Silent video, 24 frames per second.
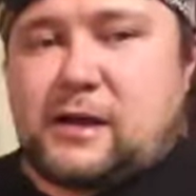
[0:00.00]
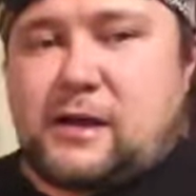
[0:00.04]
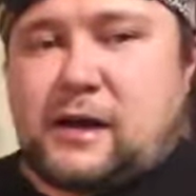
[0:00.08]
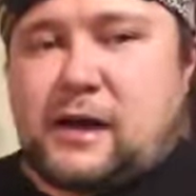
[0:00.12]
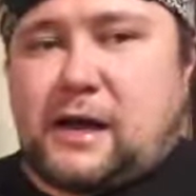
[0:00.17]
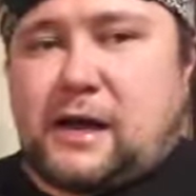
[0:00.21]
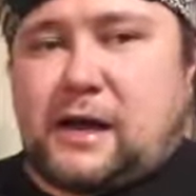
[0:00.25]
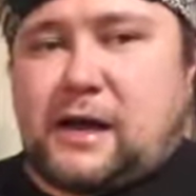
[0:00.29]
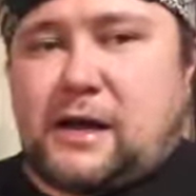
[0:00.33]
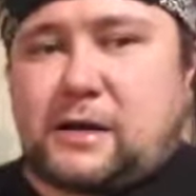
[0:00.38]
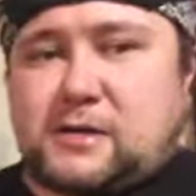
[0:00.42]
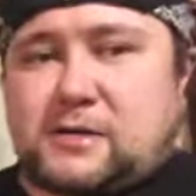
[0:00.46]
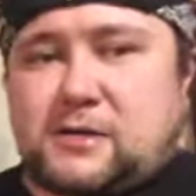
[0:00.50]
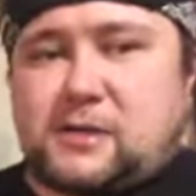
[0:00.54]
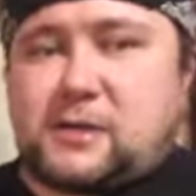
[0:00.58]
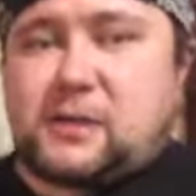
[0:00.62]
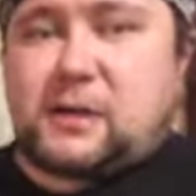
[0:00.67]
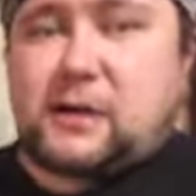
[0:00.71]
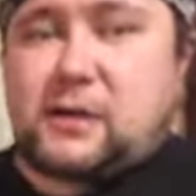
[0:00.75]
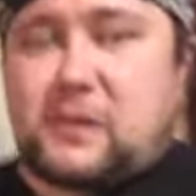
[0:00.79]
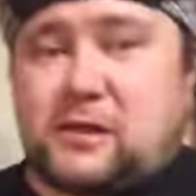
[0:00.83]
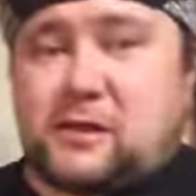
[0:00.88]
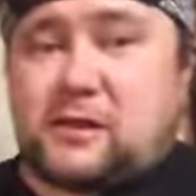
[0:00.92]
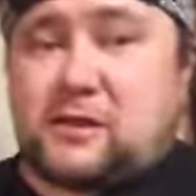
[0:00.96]
I actually
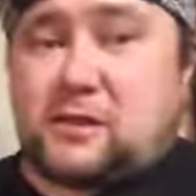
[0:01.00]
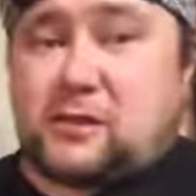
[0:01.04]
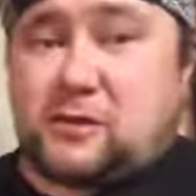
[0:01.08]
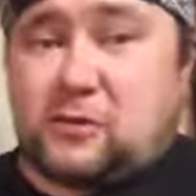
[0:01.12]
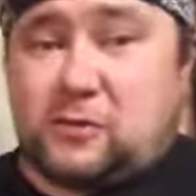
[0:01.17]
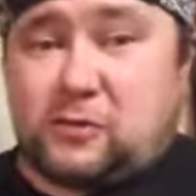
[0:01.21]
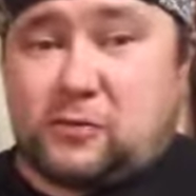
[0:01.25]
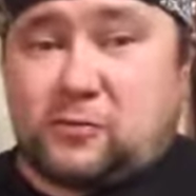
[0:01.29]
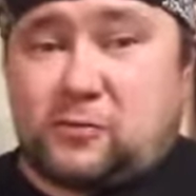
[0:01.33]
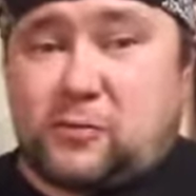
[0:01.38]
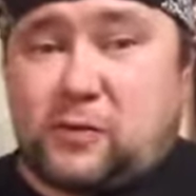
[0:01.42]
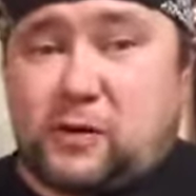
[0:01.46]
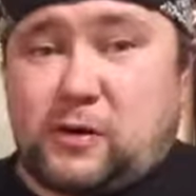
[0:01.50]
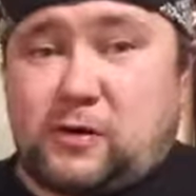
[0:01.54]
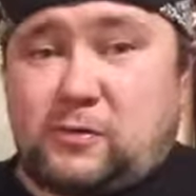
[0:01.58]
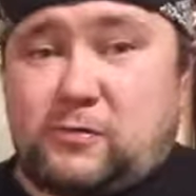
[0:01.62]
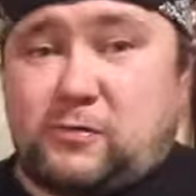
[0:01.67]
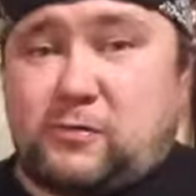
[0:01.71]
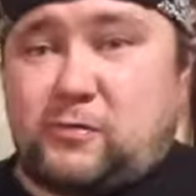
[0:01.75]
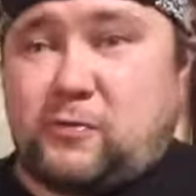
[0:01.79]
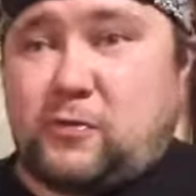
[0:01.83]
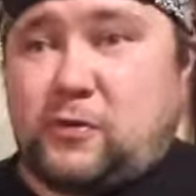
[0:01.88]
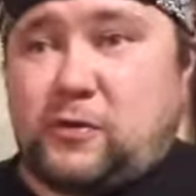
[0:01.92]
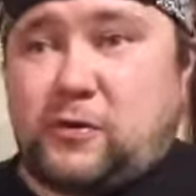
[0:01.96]
like the third one
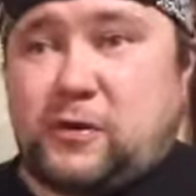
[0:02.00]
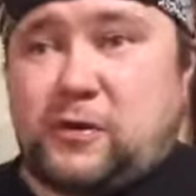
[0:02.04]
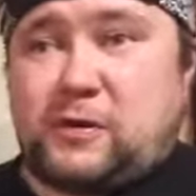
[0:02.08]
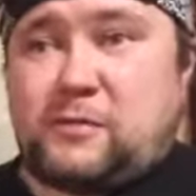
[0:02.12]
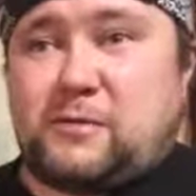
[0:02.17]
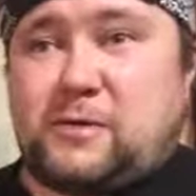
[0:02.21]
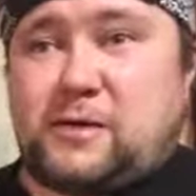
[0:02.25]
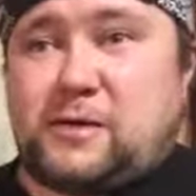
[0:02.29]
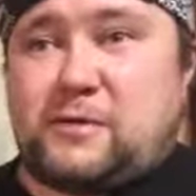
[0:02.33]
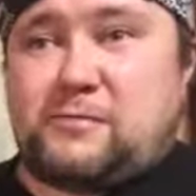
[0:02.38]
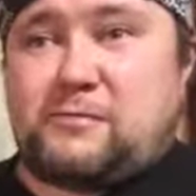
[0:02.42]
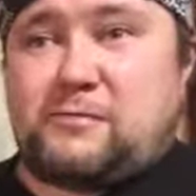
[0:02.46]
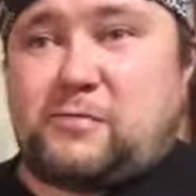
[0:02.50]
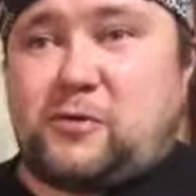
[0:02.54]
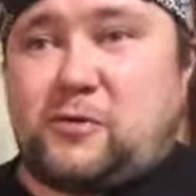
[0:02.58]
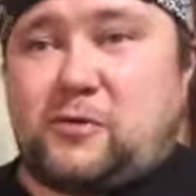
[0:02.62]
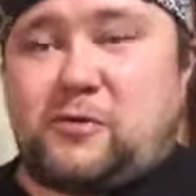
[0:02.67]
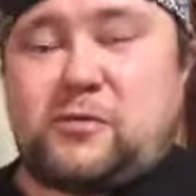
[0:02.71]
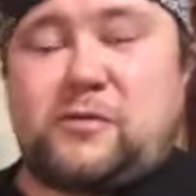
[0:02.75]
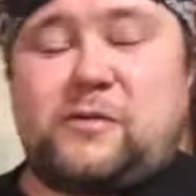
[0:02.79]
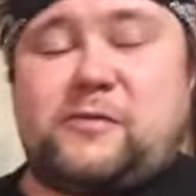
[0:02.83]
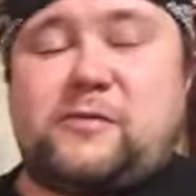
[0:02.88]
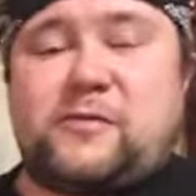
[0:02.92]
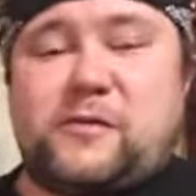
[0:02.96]
more than
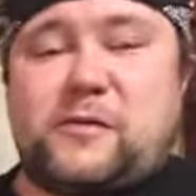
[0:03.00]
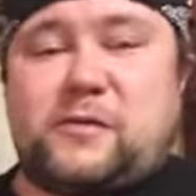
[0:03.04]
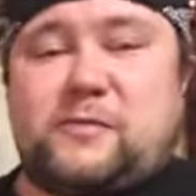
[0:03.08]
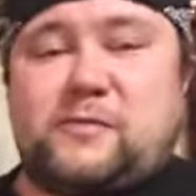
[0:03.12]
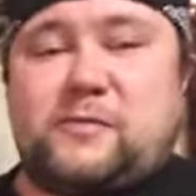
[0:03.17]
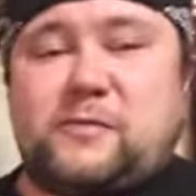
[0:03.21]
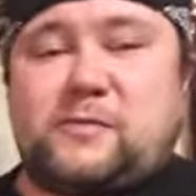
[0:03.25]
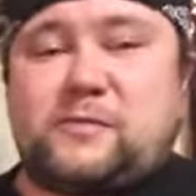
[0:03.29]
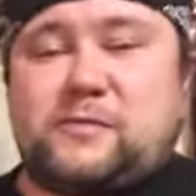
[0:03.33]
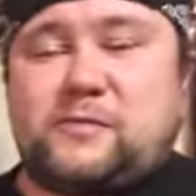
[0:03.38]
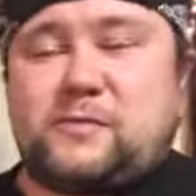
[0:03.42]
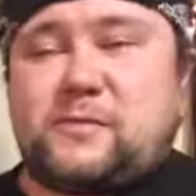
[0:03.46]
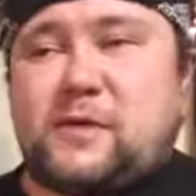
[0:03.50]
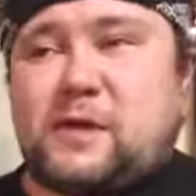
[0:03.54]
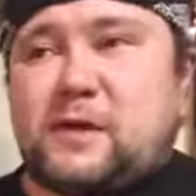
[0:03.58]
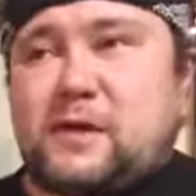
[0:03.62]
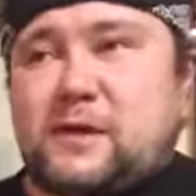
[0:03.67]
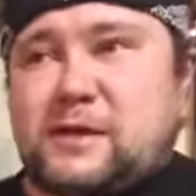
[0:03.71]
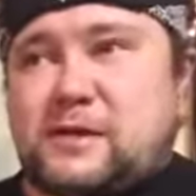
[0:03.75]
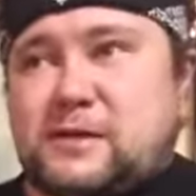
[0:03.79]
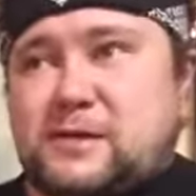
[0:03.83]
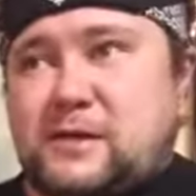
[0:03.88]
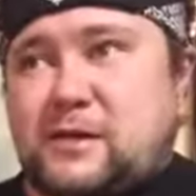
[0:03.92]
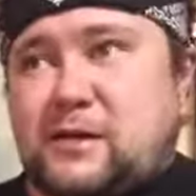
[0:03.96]
both of them, at
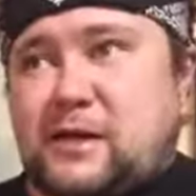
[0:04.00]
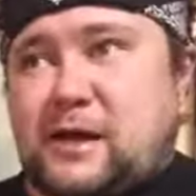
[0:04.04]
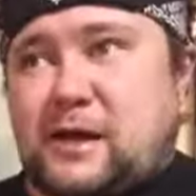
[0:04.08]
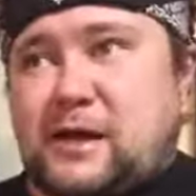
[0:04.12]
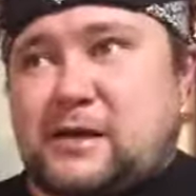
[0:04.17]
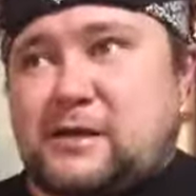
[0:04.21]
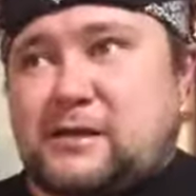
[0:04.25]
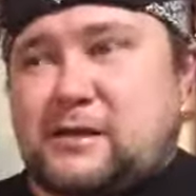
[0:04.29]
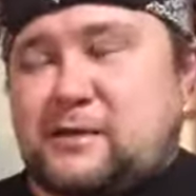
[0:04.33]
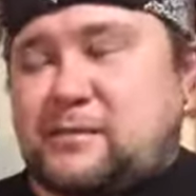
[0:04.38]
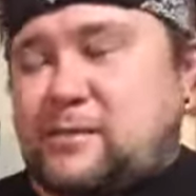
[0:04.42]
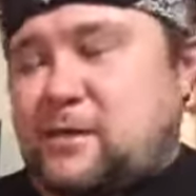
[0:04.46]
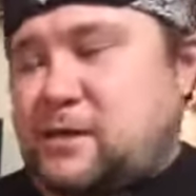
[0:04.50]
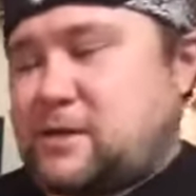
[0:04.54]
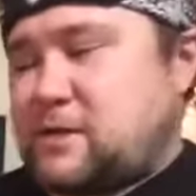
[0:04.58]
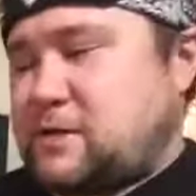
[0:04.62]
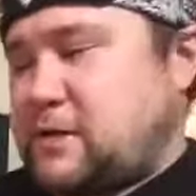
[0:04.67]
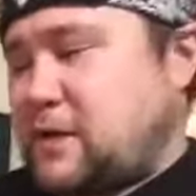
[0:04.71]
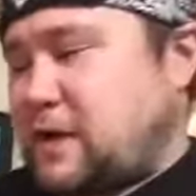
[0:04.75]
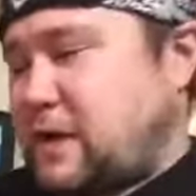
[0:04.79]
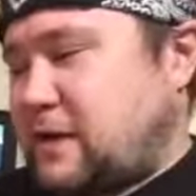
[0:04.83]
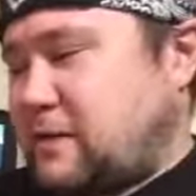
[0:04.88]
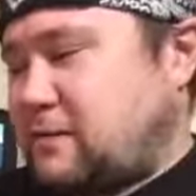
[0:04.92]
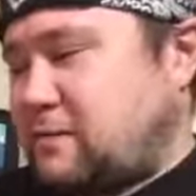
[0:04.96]
least the last time I
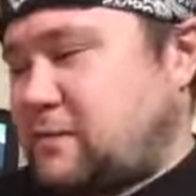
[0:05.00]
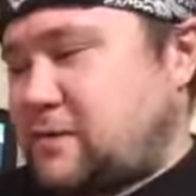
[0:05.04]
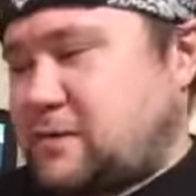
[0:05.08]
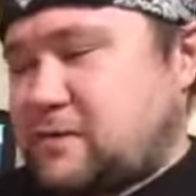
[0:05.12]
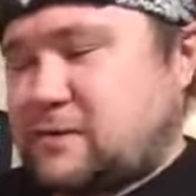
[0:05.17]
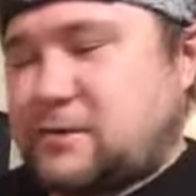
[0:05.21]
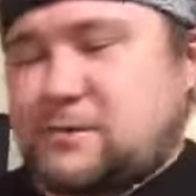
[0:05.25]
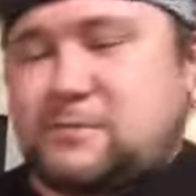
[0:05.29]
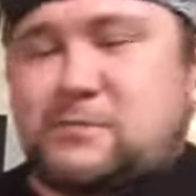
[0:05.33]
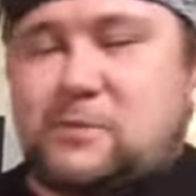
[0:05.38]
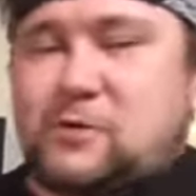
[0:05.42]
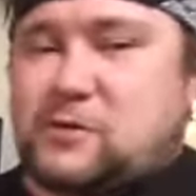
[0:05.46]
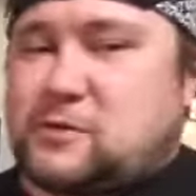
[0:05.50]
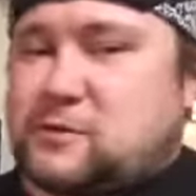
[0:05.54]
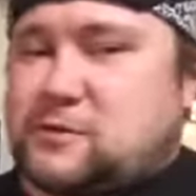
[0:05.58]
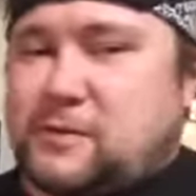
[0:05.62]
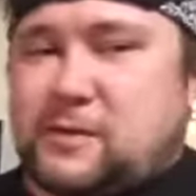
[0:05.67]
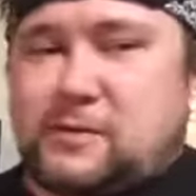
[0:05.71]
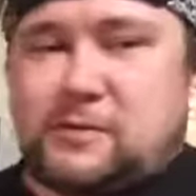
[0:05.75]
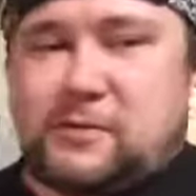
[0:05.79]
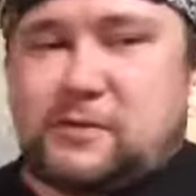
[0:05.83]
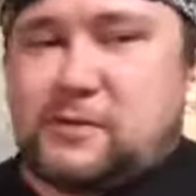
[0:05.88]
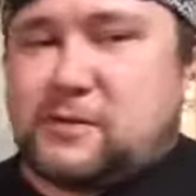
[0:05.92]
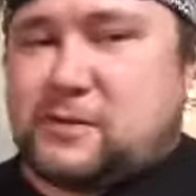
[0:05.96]
checked, which is most
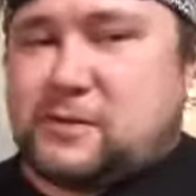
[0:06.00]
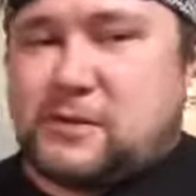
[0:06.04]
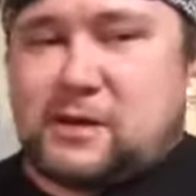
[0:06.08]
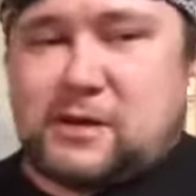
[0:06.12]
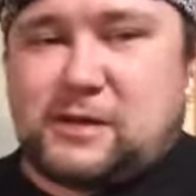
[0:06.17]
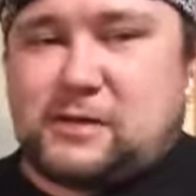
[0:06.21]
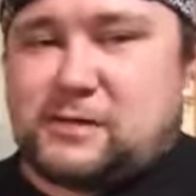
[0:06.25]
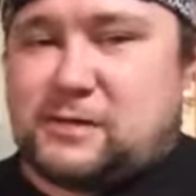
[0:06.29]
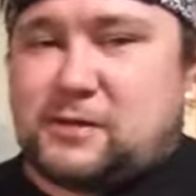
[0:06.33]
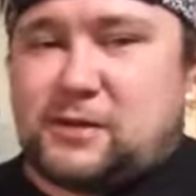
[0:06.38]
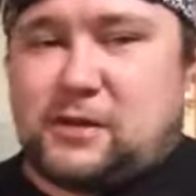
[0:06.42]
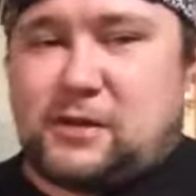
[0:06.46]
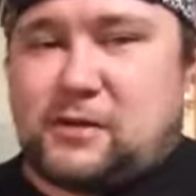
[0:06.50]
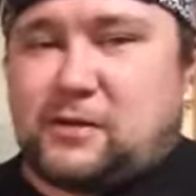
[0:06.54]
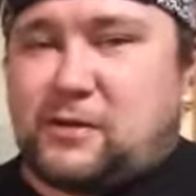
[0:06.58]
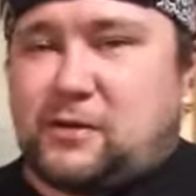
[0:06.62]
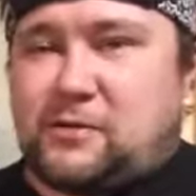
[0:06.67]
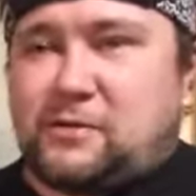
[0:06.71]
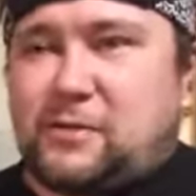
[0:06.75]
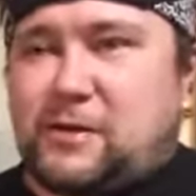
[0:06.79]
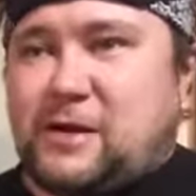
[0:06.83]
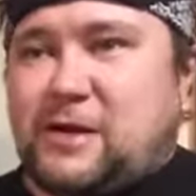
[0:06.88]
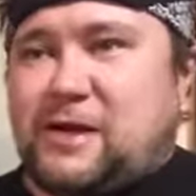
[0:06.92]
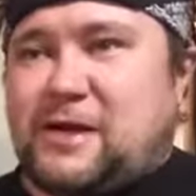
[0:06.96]
people, that's not their
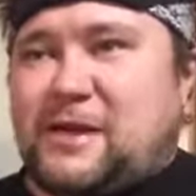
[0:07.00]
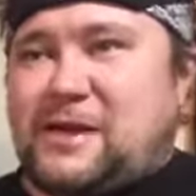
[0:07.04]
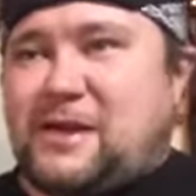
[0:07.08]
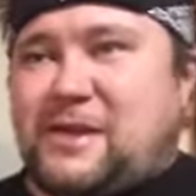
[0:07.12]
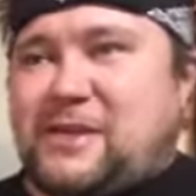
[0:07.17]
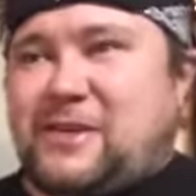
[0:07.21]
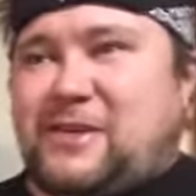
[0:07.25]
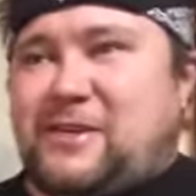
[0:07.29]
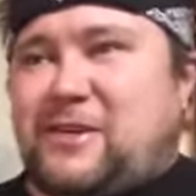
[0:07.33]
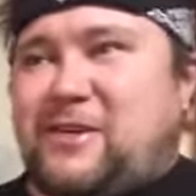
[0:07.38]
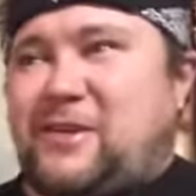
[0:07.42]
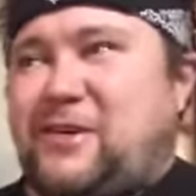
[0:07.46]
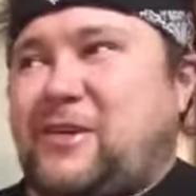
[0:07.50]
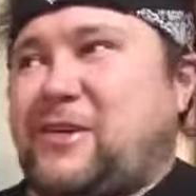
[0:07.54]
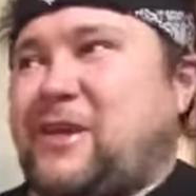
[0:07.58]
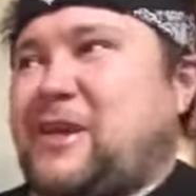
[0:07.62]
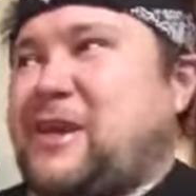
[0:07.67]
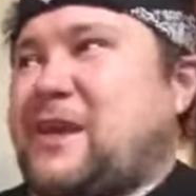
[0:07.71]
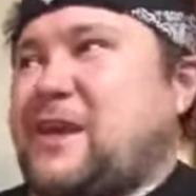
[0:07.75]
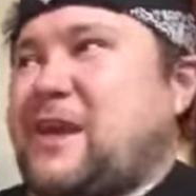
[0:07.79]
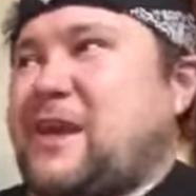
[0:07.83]
opinion at all.